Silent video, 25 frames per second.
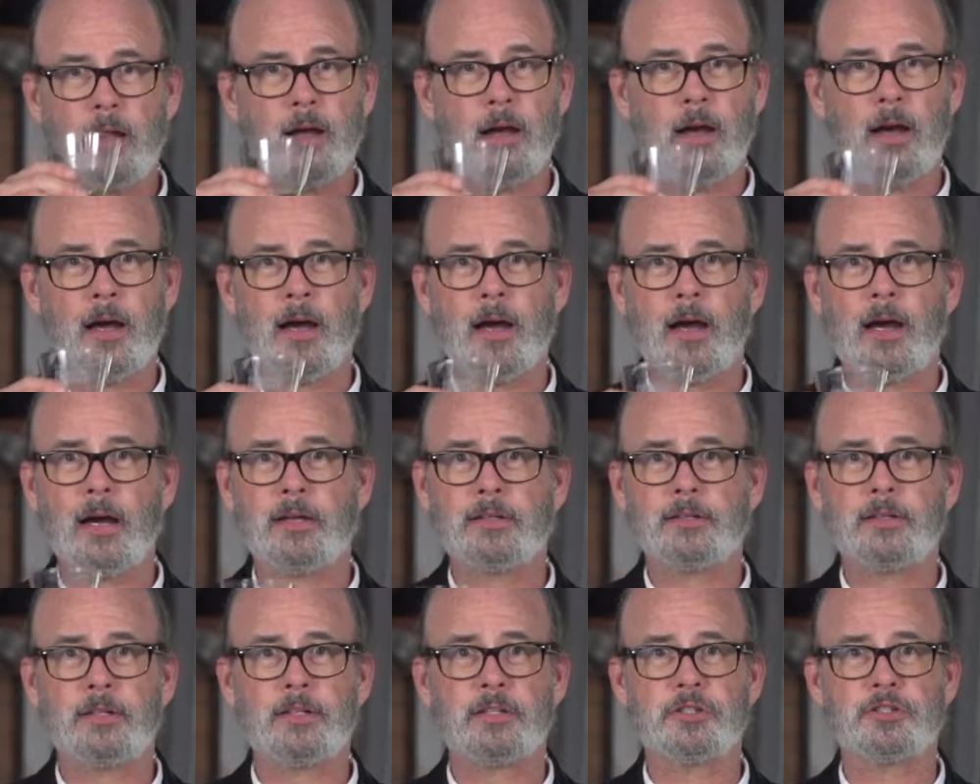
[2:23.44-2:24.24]

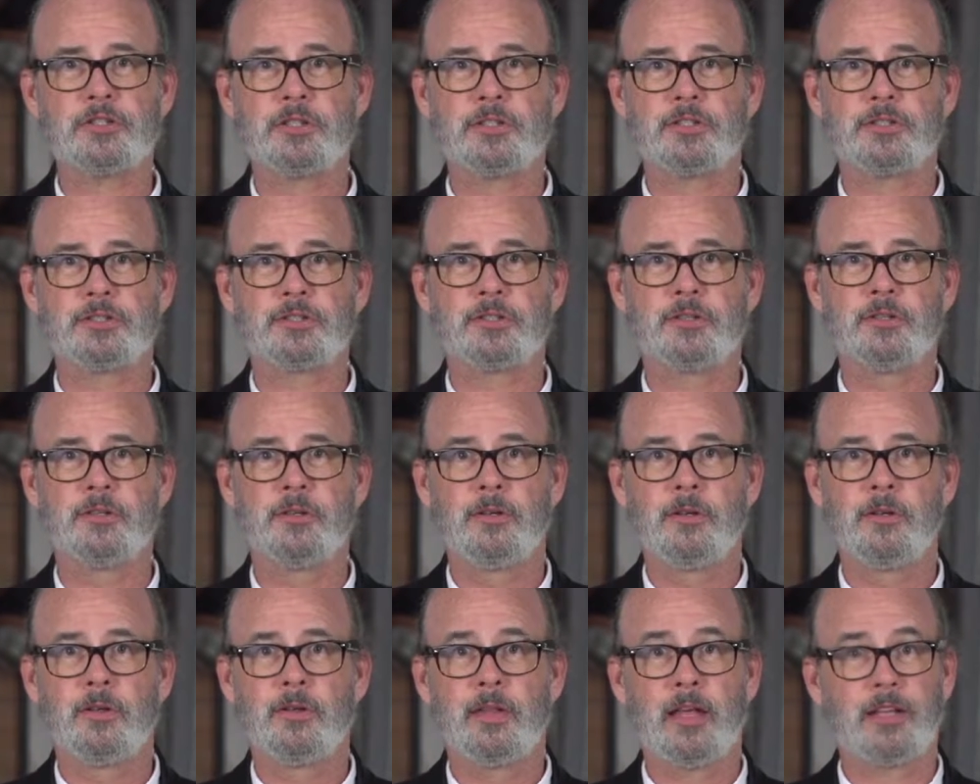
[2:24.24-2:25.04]
Ah, delicious.
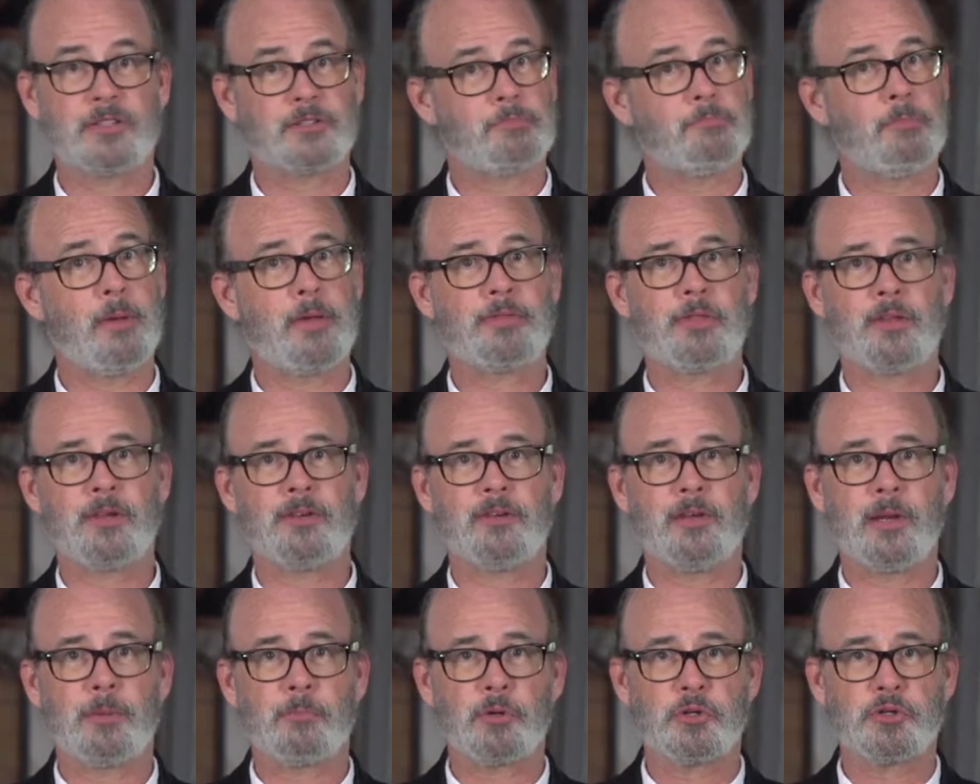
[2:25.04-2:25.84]
That's
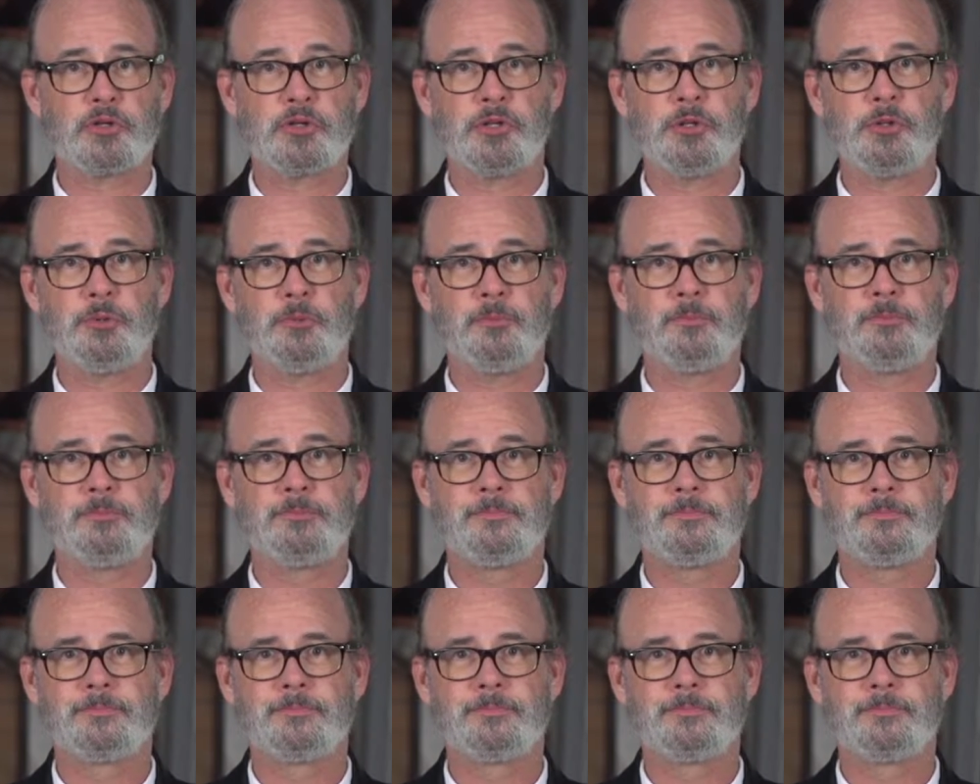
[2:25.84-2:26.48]
method number two.